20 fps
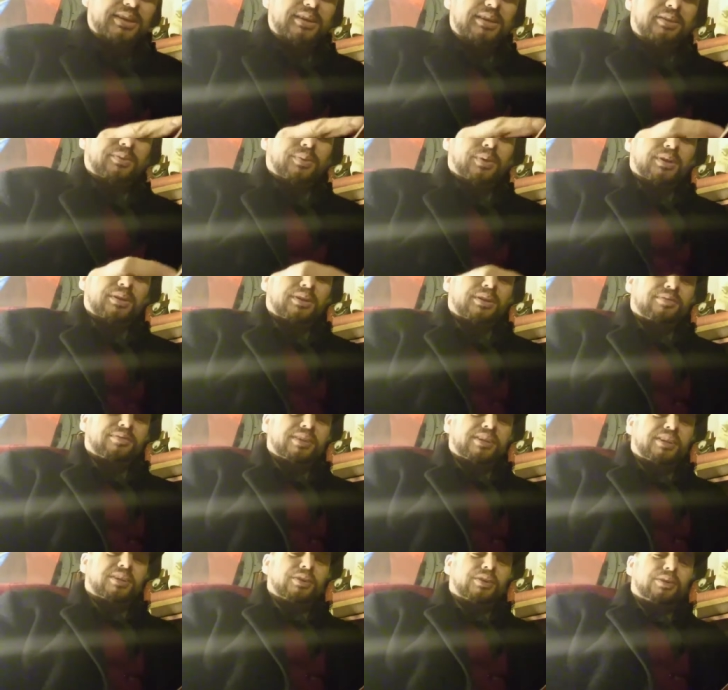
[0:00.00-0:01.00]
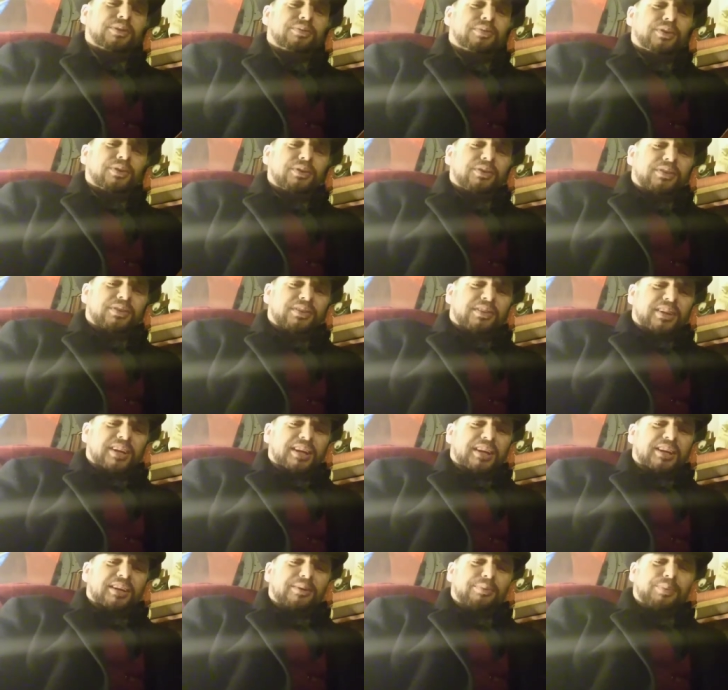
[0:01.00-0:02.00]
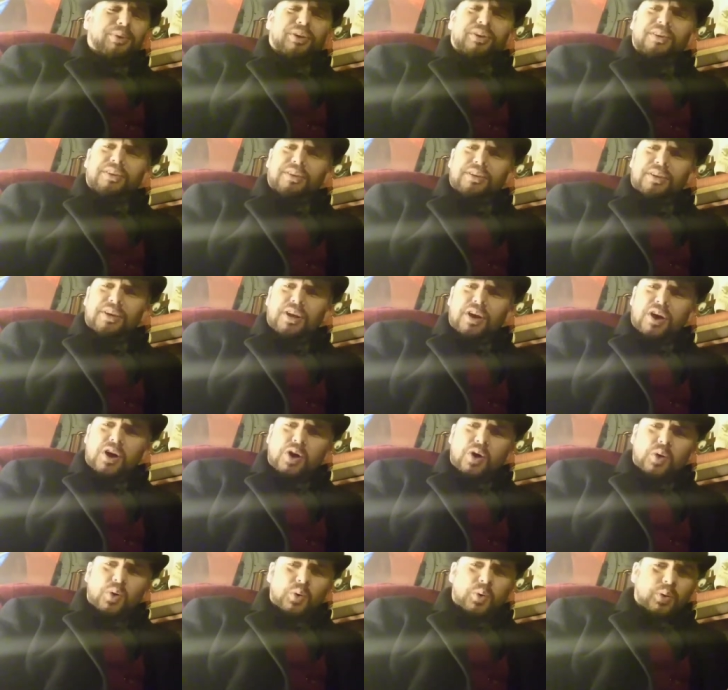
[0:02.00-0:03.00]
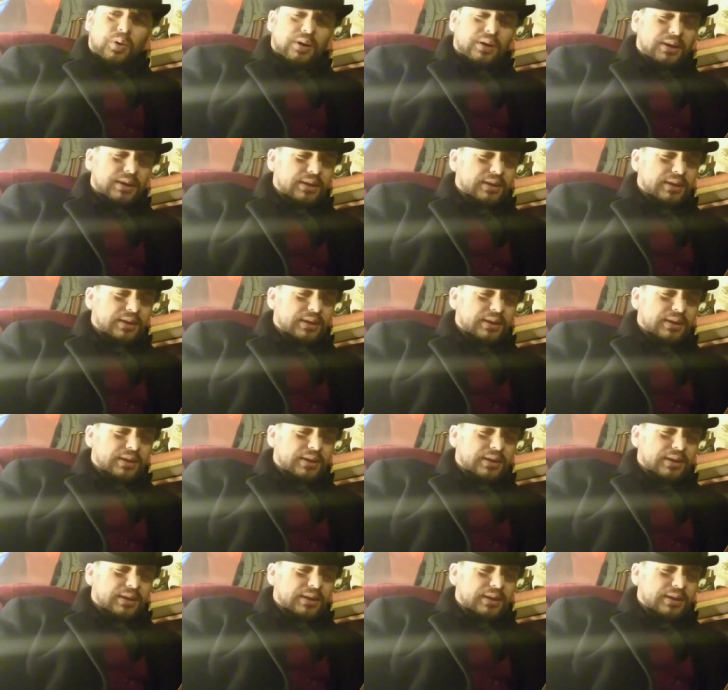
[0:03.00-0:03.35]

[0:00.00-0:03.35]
It's wonderfully good of you, snake, but no.